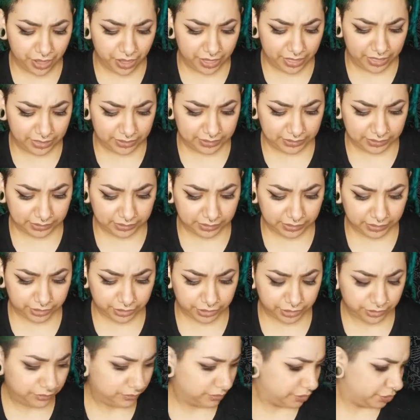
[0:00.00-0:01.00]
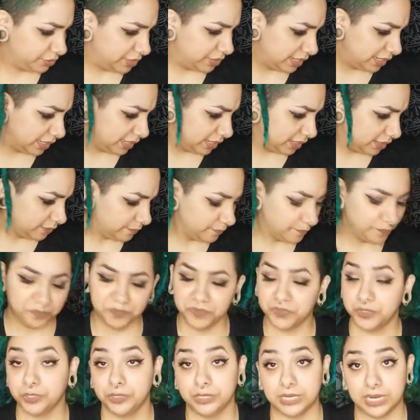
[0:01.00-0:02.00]
It's $2.99.
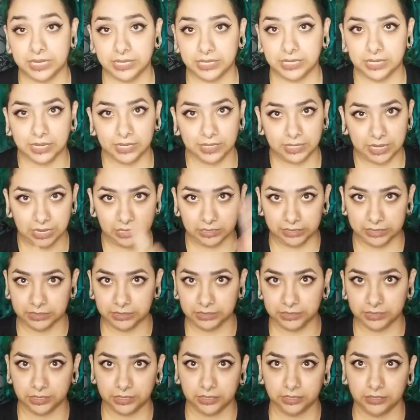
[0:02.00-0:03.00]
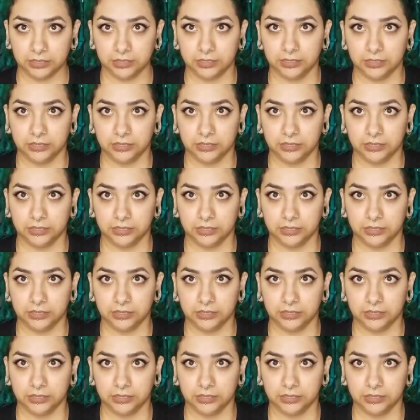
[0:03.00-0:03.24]
$2.99. I'll insert